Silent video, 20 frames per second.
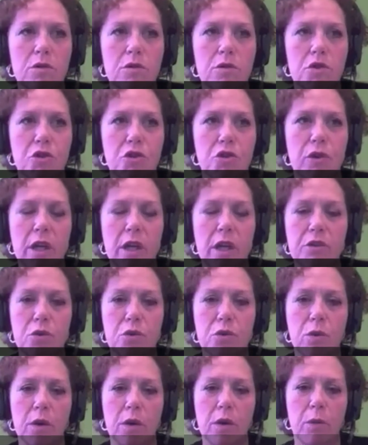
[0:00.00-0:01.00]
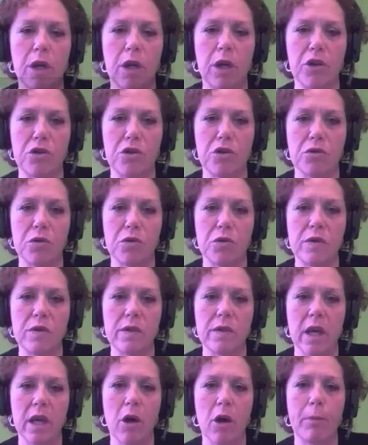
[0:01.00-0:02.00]
screening tool that we can
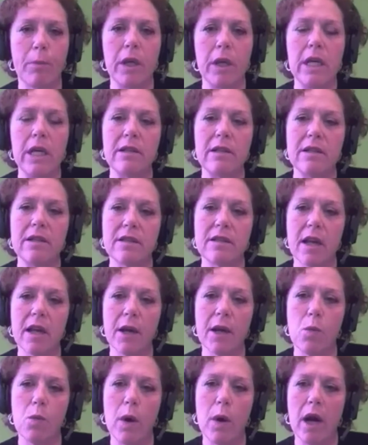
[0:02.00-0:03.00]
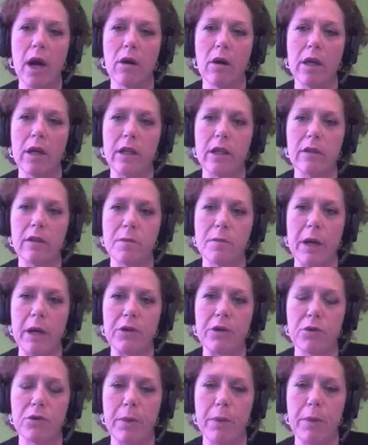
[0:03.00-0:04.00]
use to help decide where in the
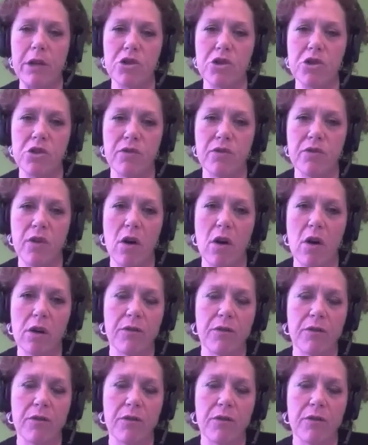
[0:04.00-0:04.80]
spectrum patients fall,